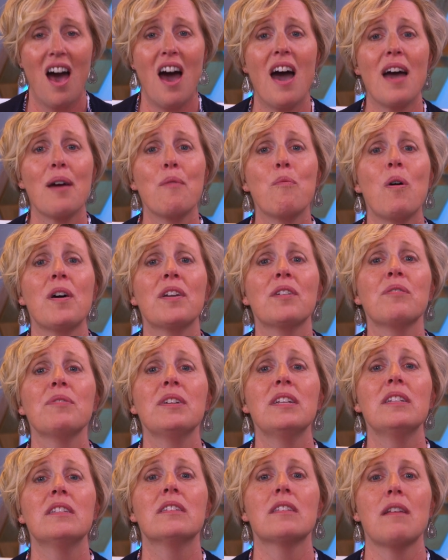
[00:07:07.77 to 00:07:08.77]
I want to
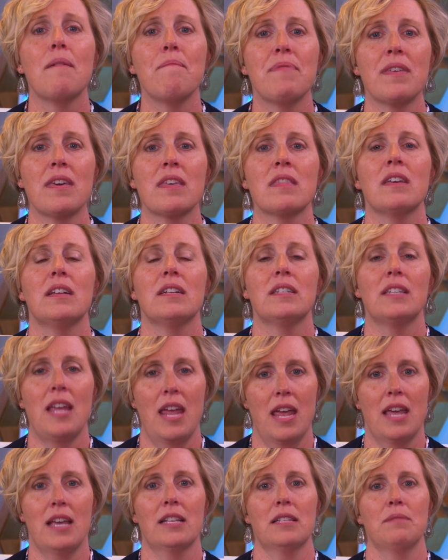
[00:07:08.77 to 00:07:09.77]
read something that
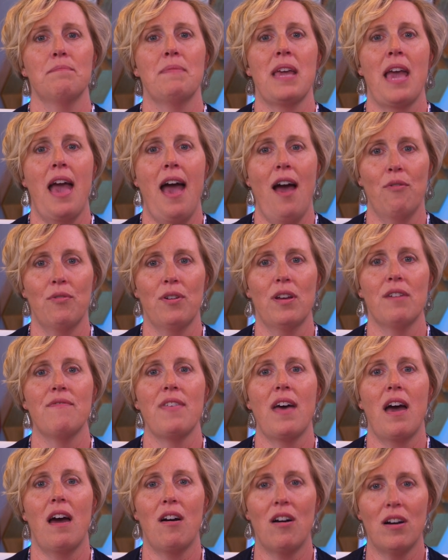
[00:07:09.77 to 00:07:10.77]
takes me out of
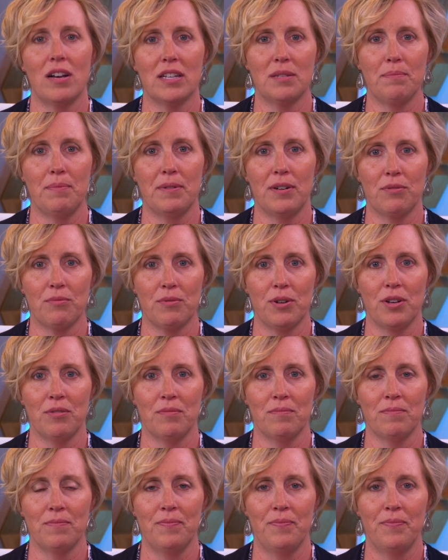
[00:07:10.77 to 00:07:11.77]
that hospital
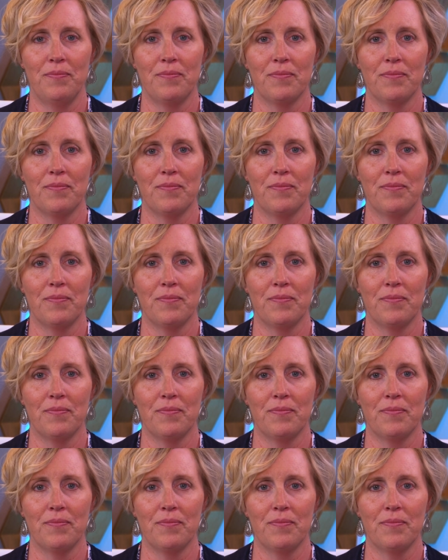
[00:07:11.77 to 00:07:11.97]
room."